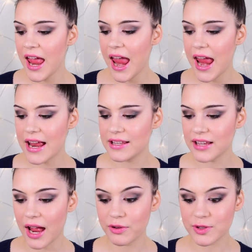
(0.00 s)
and
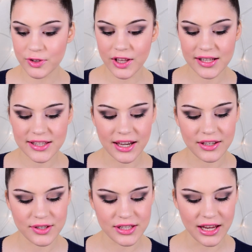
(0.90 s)
I was really
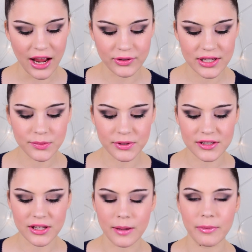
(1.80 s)
excited to see how this one
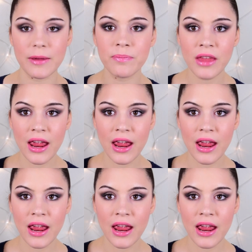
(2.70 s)
is gonna be.